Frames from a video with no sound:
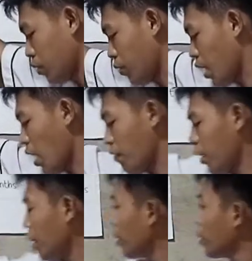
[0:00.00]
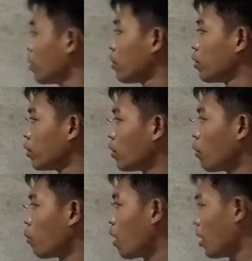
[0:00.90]
we have here
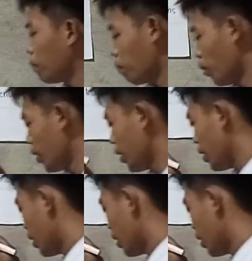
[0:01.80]
1.832.